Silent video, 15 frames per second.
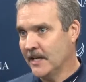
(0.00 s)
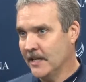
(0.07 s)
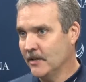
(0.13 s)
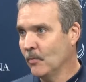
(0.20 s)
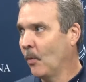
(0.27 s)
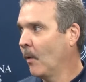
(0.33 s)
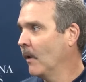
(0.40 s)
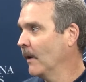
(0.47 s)

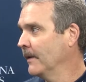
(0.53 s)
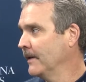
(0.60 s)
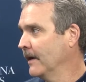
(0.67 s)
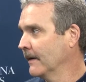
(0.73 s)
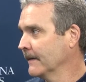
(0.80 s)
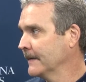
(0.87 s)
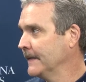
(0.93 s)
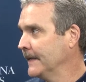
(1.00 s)
8-1,
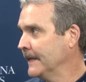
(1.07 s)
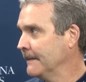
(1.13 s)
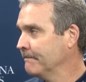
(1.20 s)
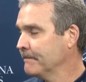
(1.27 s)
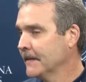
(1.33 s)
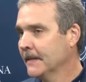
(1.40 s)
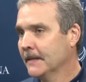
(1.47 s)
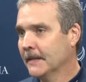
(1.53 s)
young team.
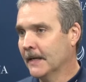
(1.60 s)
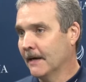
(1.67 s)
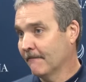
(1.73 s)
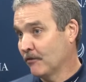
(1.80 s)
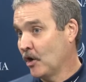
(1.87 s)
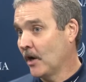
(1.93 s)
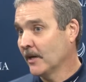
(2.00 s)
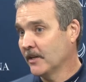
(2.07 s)

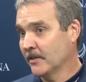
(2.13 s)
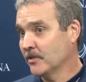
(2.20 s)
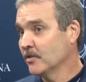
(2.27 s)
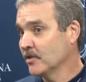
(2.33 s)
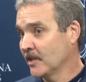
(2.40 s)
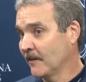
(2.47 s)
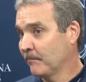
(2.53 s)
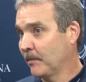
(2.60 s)
I've gone to two
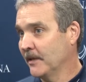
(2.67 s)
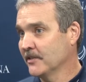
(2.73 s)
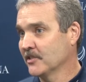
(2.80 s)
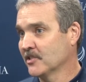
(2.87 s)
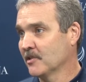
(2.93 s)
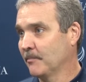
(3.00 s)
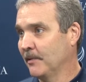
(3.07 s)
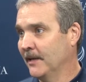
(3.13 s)
tough
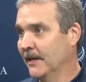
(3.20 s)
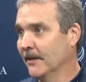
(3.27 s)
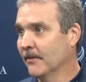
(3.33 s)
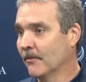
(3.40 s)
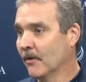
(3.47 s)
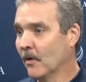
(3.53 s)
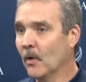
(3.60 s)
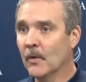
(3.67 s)
places to play on the
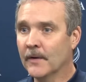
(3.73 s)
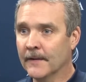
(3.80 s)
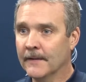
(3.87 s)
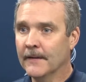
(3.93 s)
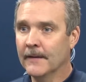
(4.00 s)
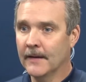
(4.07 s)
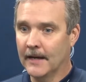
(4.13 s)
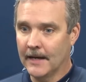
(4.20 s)
road,
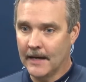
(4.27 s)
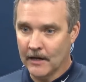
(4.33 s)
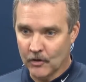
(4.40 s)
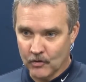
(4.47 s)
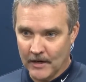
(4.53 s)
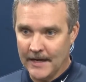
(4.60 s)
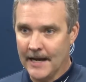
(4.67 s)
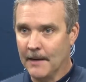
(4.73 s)
and
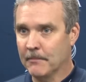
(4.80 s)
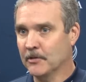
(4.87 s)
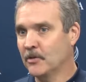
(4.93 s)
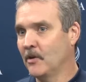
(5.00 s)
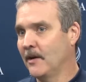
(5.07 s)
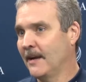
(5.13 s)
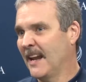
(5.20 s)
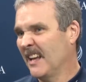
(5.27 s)
great
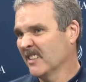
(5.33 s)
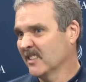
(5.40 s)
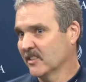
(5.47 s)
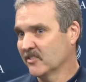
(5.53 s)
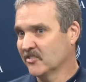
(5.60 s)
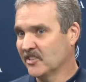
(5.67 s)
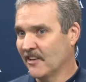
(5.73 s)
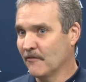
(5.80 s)
opportunity now,
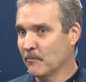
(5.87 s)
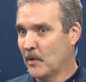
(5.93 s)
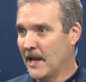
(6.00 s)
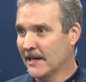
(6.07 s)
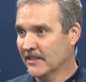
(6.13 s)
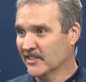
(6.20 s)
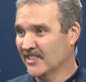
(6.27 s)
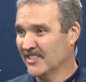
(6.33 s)
6 or 7
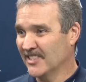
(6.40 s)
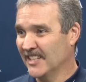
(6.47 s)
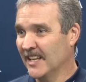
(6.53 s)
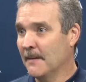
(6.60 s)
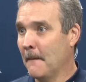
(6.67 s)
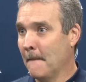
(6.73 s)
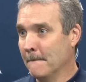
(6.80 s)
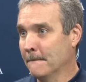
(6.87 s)
practices, to
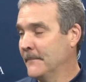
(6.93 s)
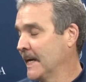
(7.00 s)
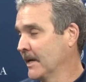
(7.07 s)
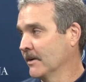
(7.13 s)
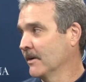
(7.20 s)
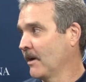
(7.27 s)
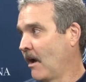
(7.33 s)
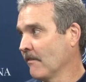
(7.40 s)
get
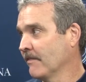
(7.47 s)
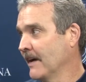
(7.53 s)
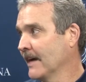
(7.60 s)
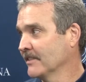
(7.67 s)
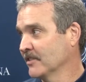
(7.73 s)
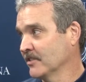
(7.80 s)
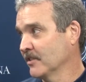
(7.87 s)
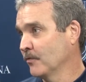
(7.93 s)
better at all
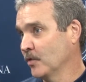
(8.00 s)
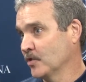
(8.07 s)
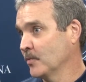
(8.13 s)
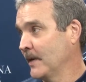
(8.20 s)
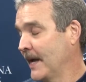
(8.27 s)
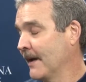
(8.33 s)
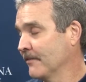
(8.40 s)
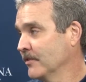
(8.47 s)
facets, of which
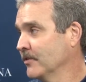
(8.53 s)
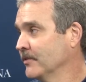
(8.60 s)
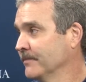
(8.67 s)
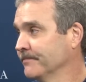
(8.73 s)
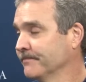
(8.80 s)
we have to.